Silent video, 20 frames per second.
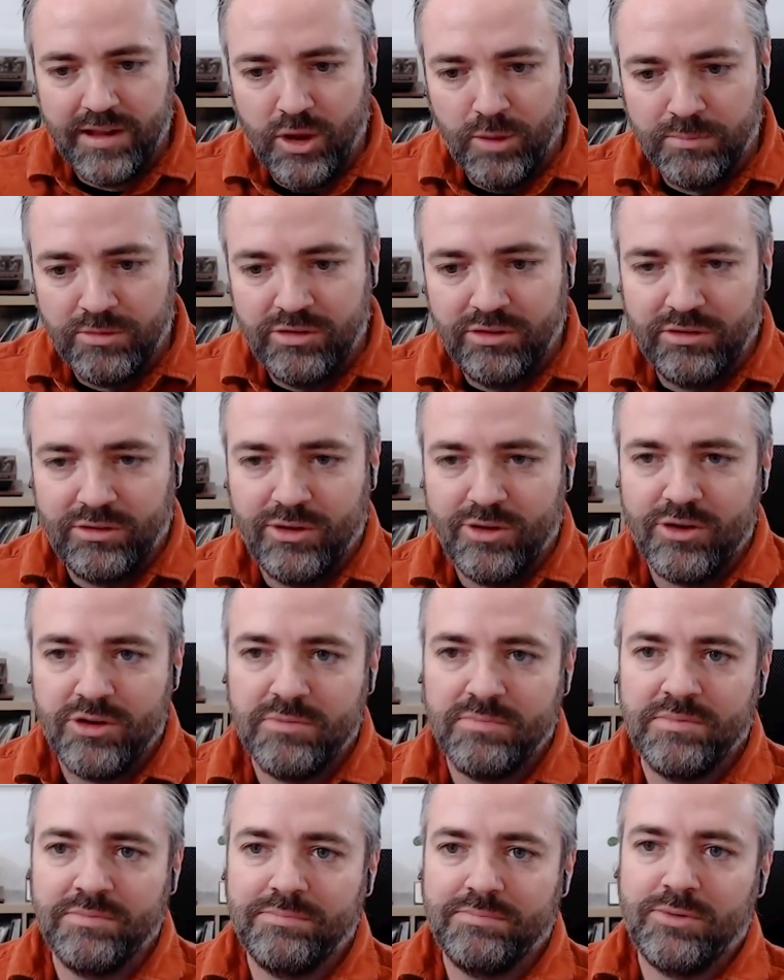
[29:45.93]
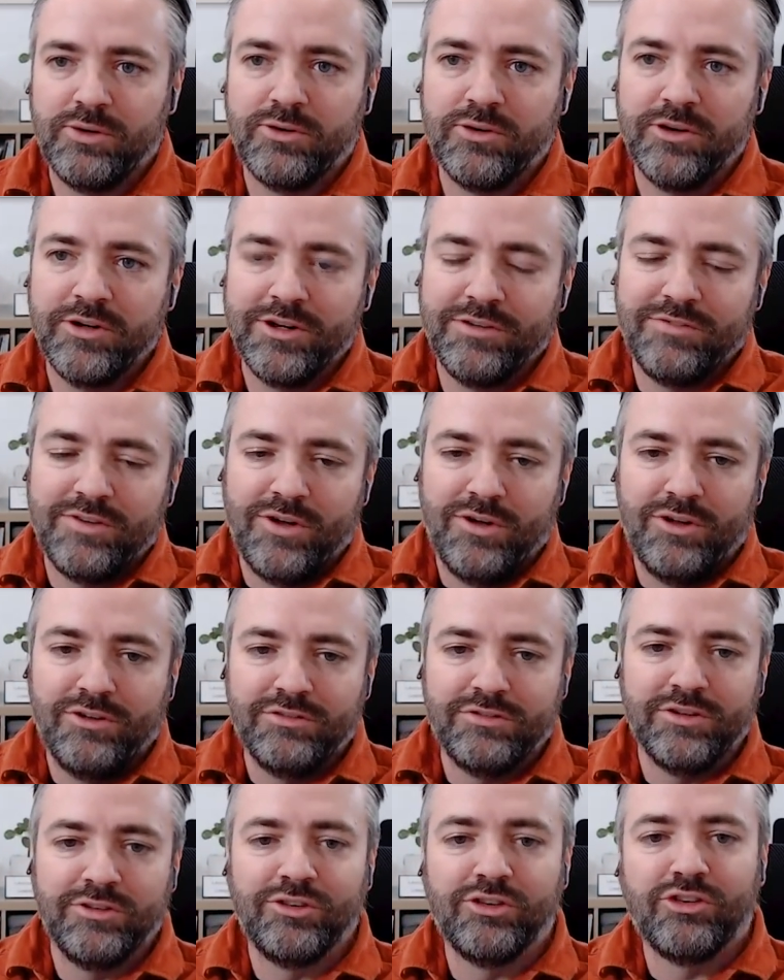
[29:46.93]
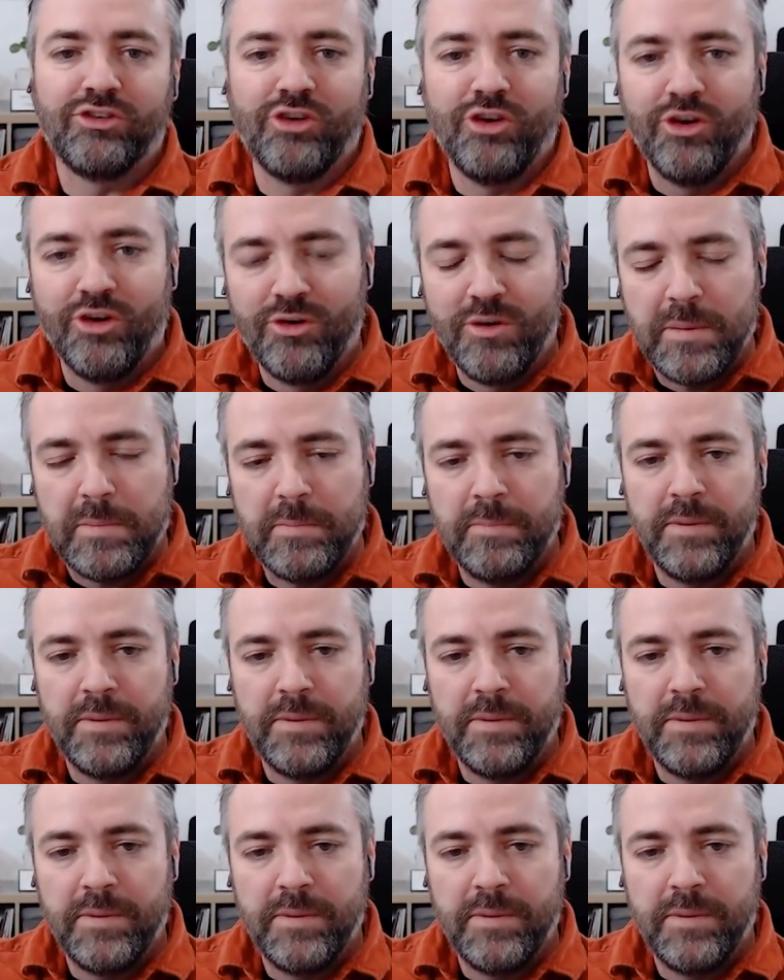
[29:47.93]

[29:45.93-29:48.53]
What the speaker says: helps you learn more and evolve and grow,